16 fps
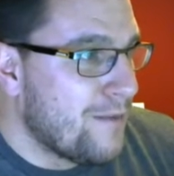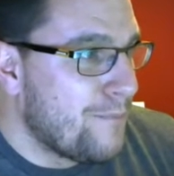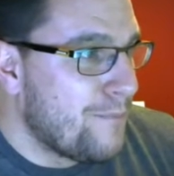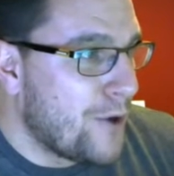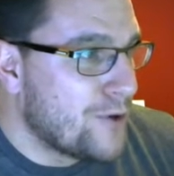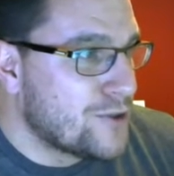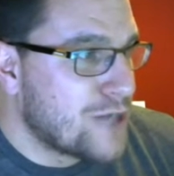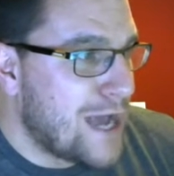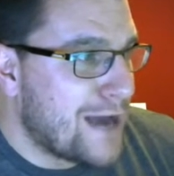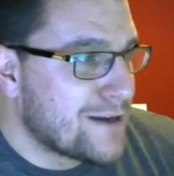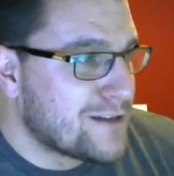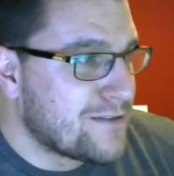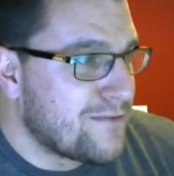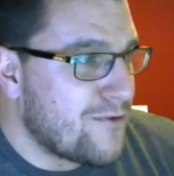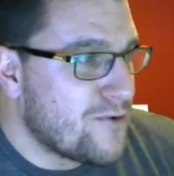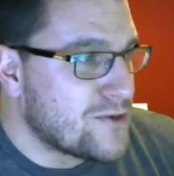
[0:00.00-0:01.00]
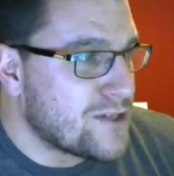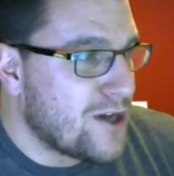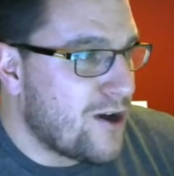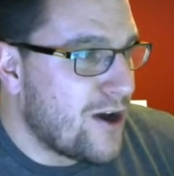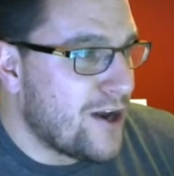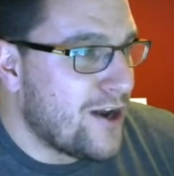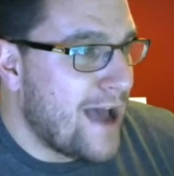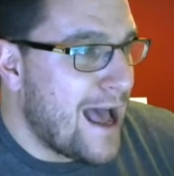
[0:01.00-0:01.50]
Bojan as a false
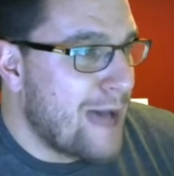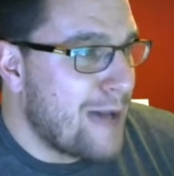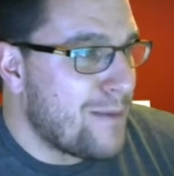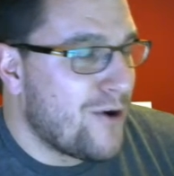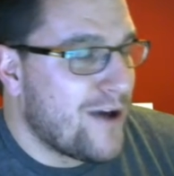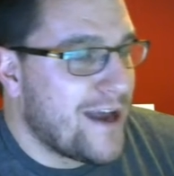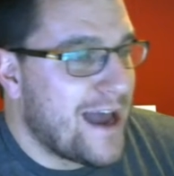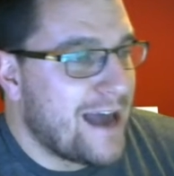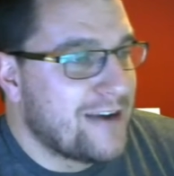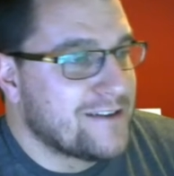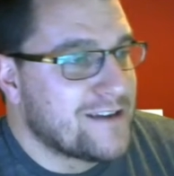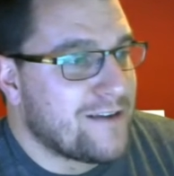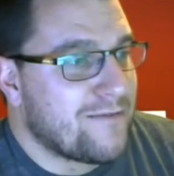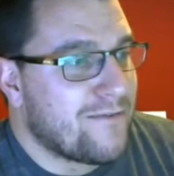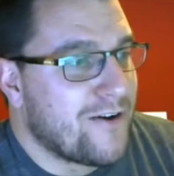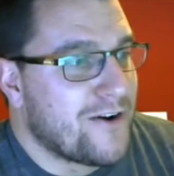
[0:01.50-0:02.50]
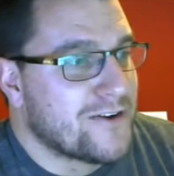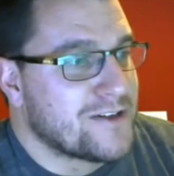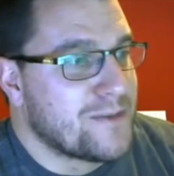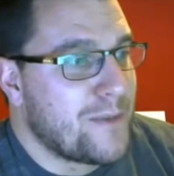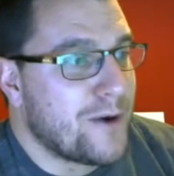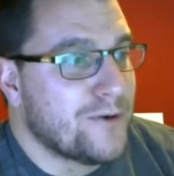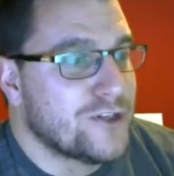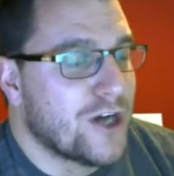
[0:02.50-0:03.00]
nine, Abel Hernandez up front as a
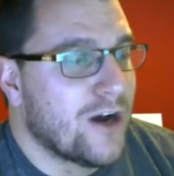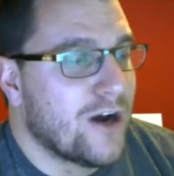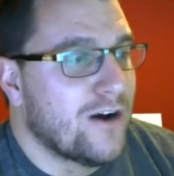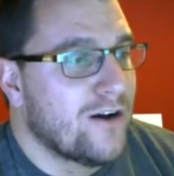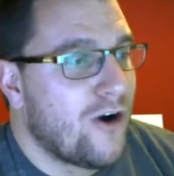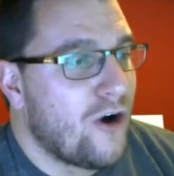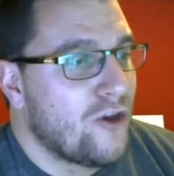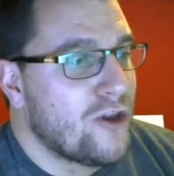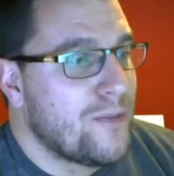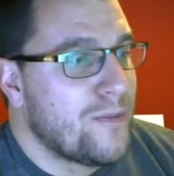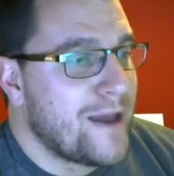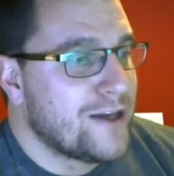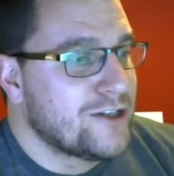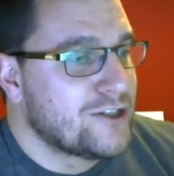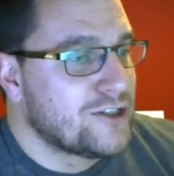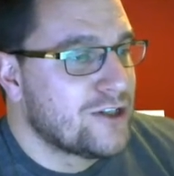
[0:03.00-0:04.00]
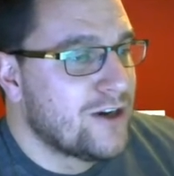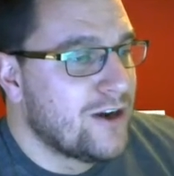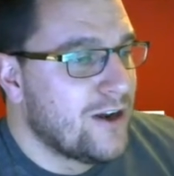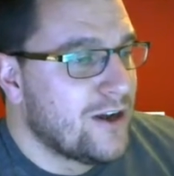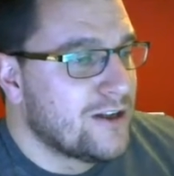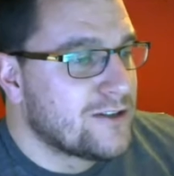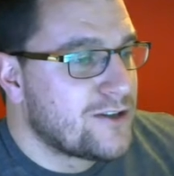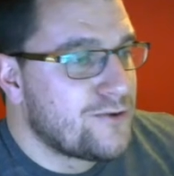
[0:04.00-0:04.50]
poacher. On the bench,
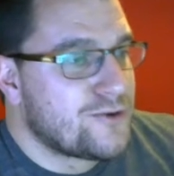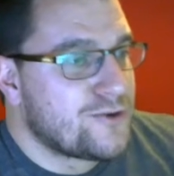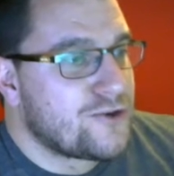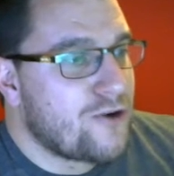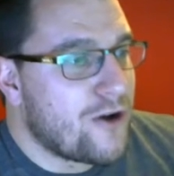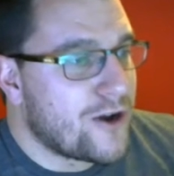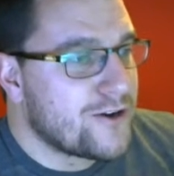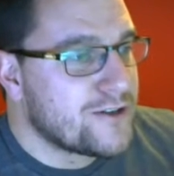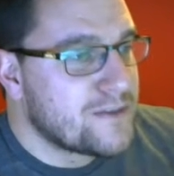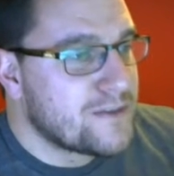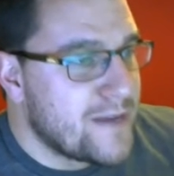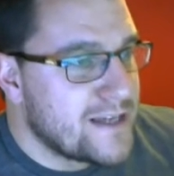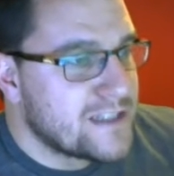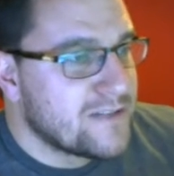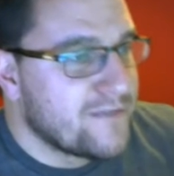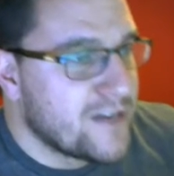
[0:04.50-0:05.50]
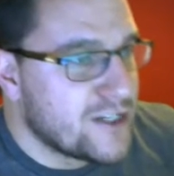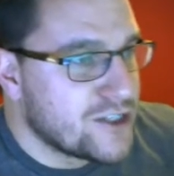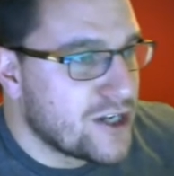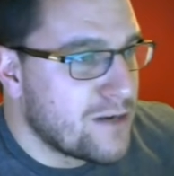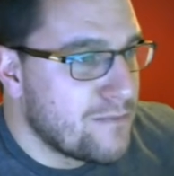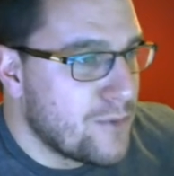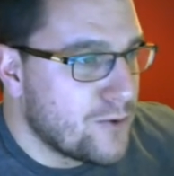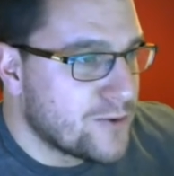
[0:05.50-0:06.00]
two strikers, Misevic
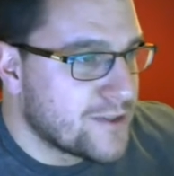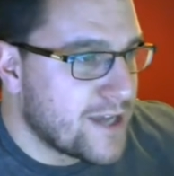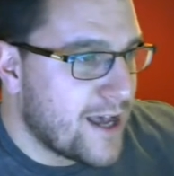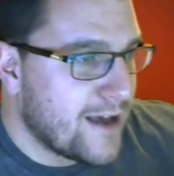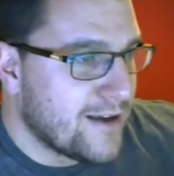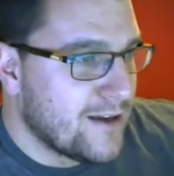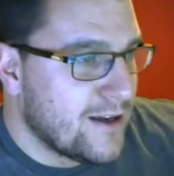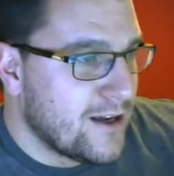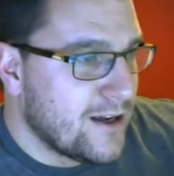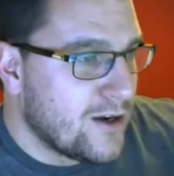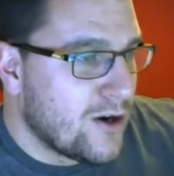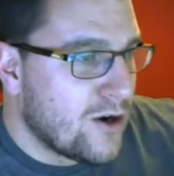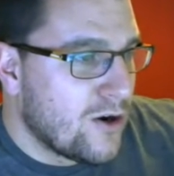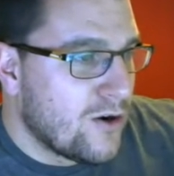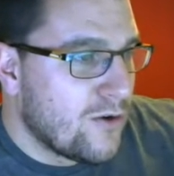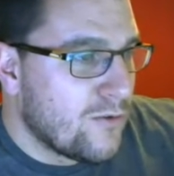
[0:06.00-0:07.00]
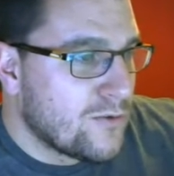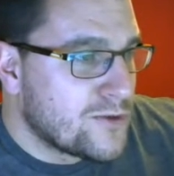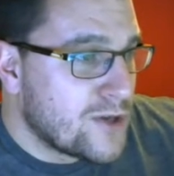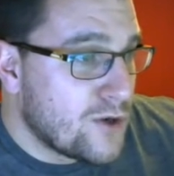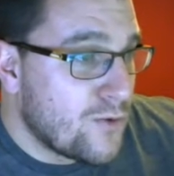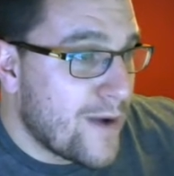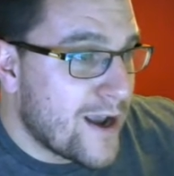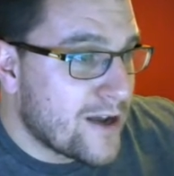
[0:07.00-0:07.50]
and Mousset.
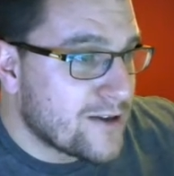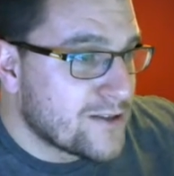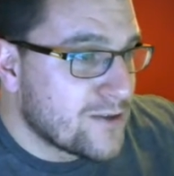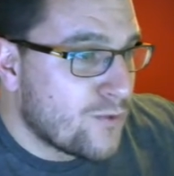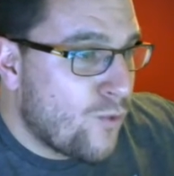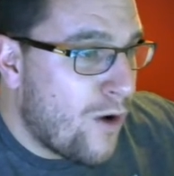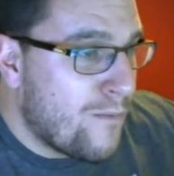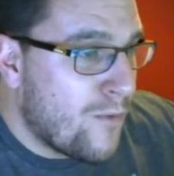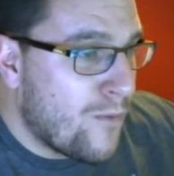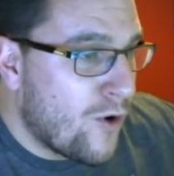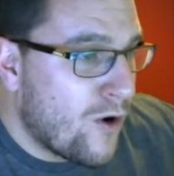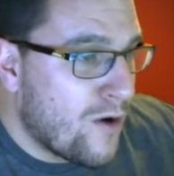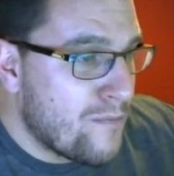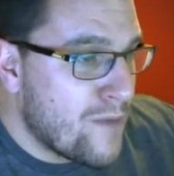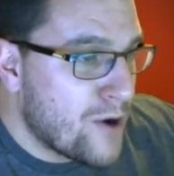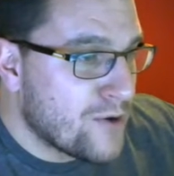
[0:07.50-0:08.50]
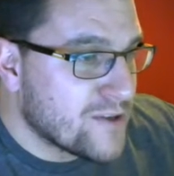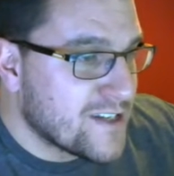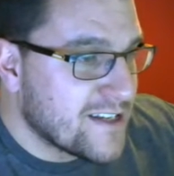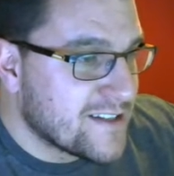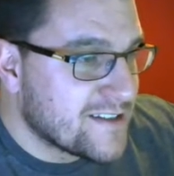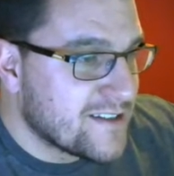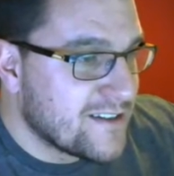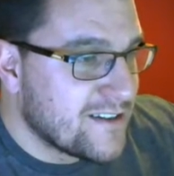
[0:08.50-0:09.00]
Two wingers, Watmore and
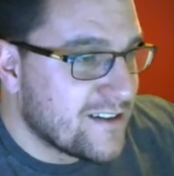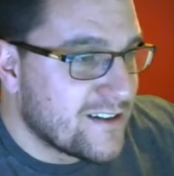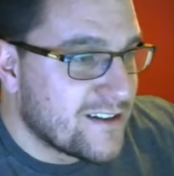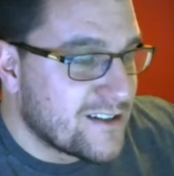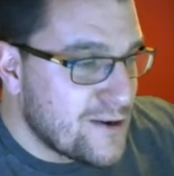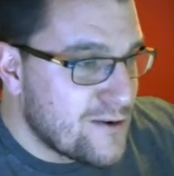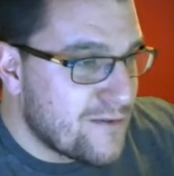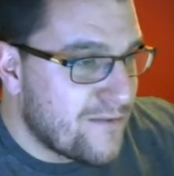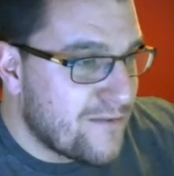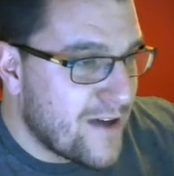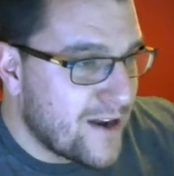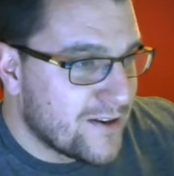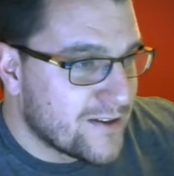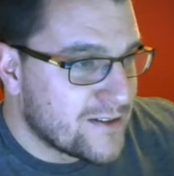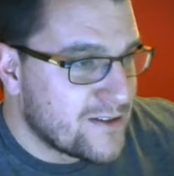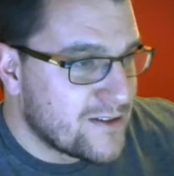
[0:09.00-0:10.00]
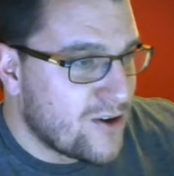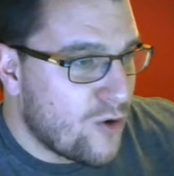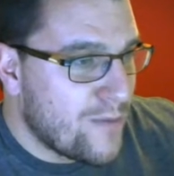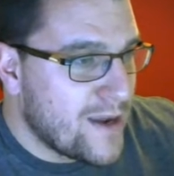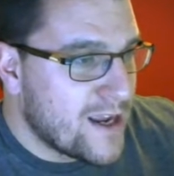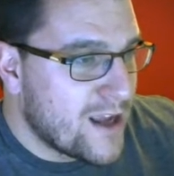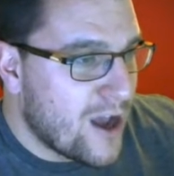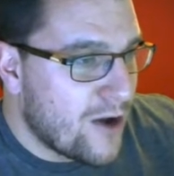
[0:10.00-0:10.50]
Moses. Two defenders,
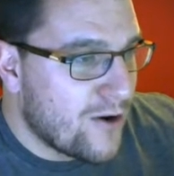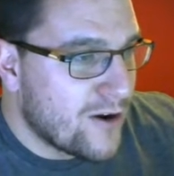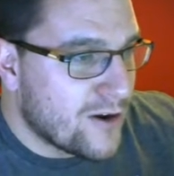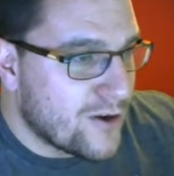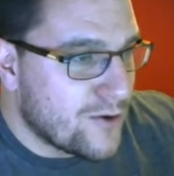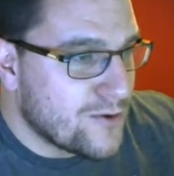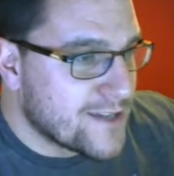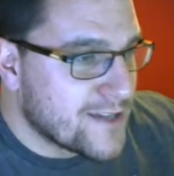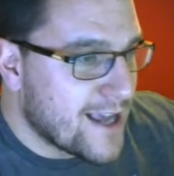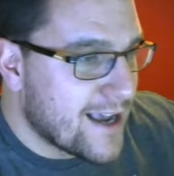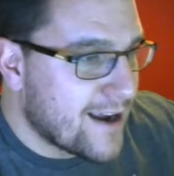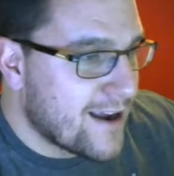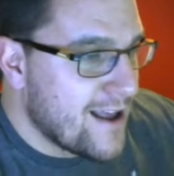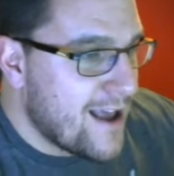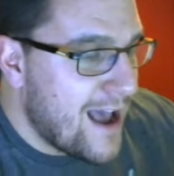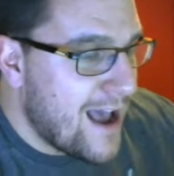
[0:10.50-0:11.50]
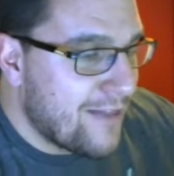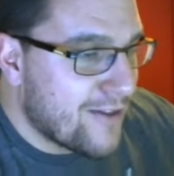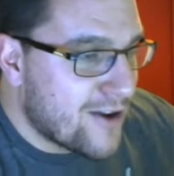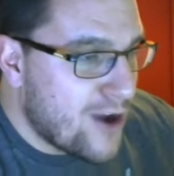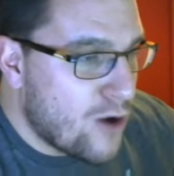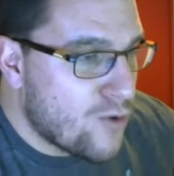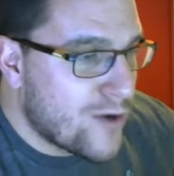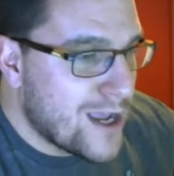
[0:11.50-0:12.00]
Hormigo and Gusek. And the
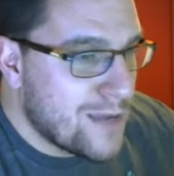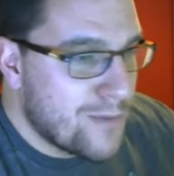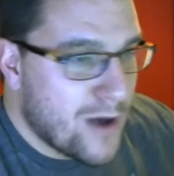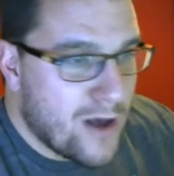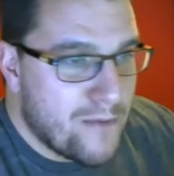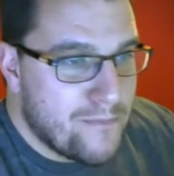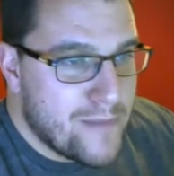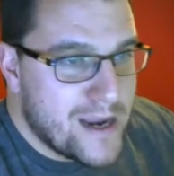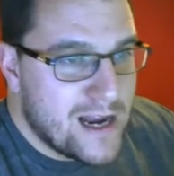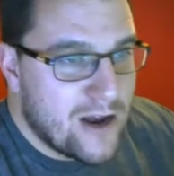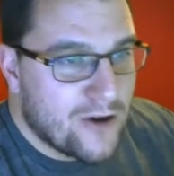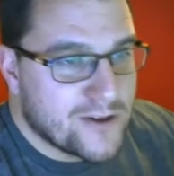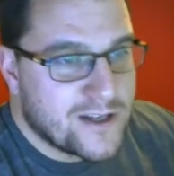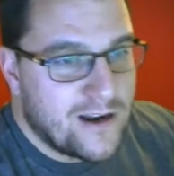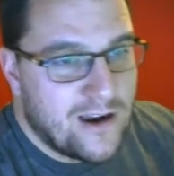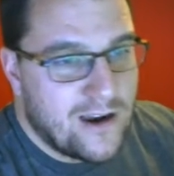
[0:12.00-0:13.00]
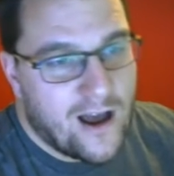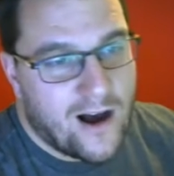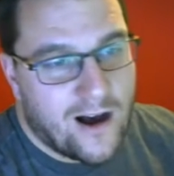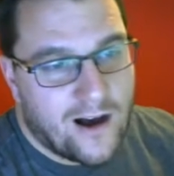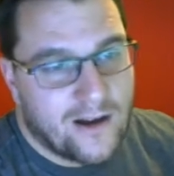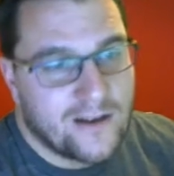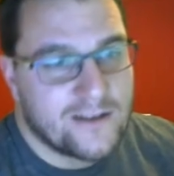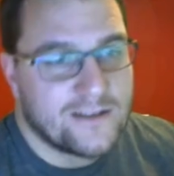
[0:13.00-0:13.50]
goalkeeper, Milos
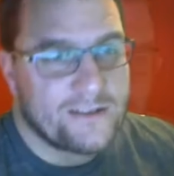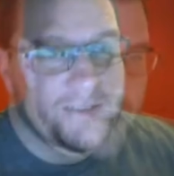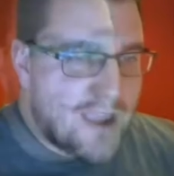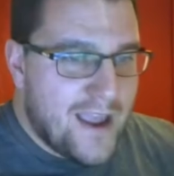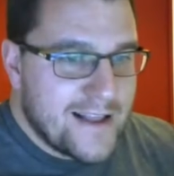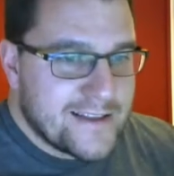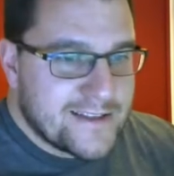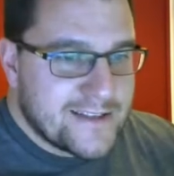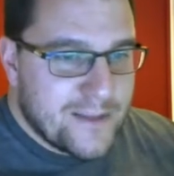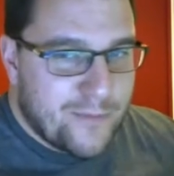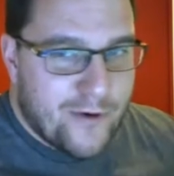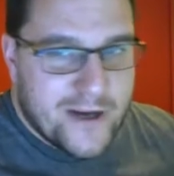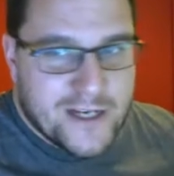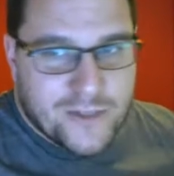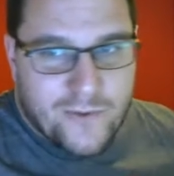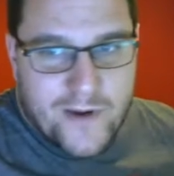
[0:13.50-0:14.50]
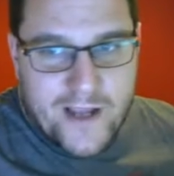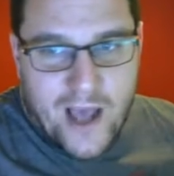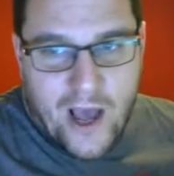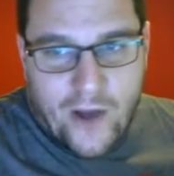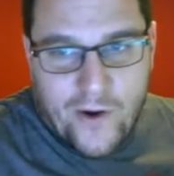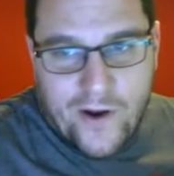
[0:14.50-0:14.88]
La. Into the breach we go.